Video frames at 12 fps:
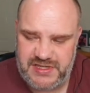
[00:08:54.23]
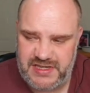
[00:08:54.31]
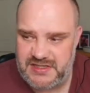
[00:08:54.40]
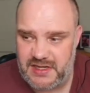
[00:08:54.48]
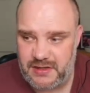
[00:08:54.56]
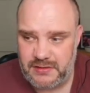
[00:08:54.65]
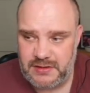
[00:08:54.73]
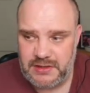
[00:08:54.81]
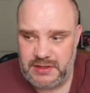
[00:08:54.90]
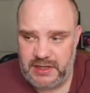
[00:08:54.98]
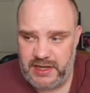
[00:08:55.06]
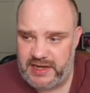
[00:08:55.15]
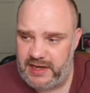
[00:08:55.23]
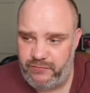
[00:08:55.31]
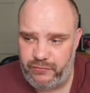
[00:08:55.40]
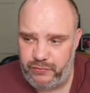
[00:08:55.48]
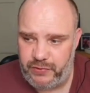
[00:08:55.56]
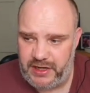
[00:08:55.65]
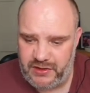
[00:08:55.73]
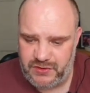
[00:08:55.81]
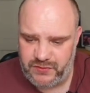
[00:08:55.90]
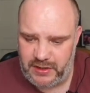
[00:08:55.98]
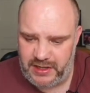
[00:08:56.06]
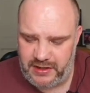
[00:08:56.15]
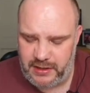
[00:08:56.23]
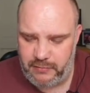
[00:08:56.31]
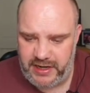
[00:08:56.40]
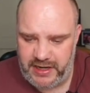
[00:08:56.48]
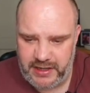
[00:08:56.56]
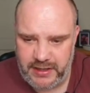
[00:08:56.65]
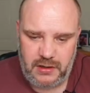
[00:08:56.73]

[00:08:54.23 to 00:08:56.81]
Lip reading: So again, really useful in the arena.